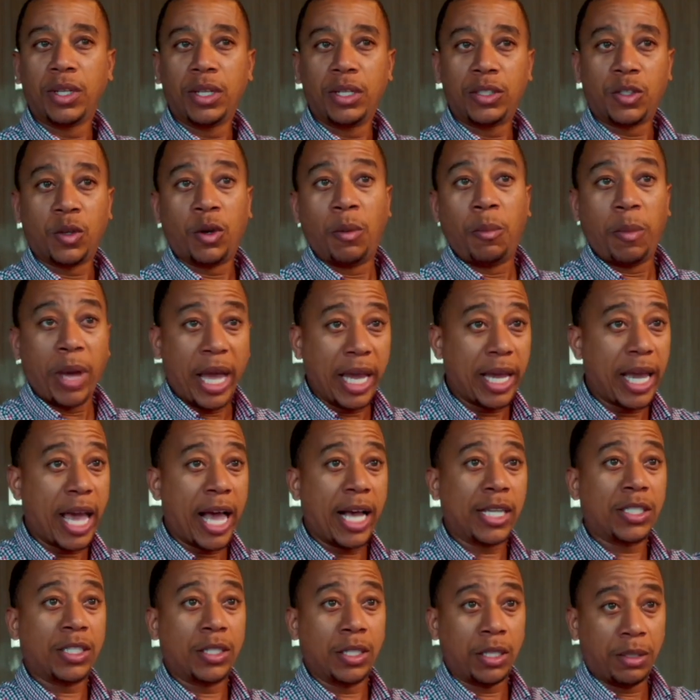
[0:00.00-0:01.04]
So the bank
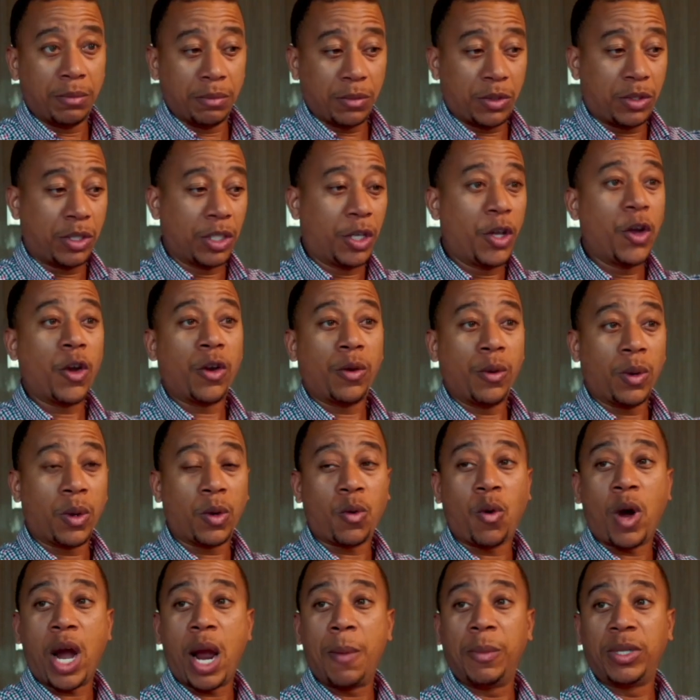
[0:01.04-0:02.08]
has a security
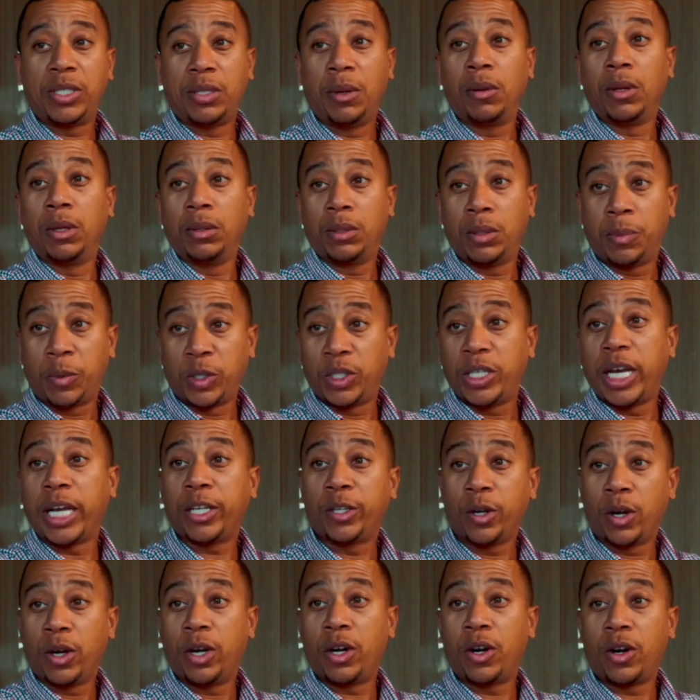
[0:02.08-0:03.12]
requirement to
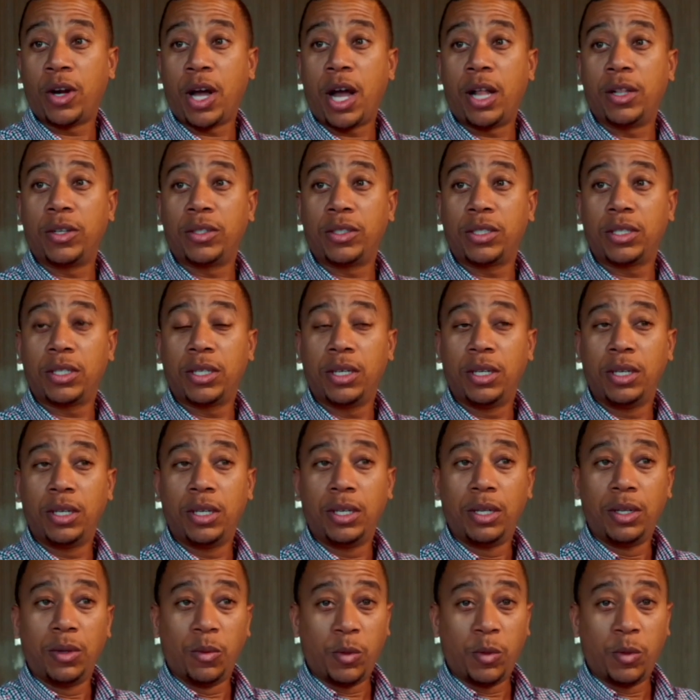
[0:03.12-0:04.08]
protect your $100.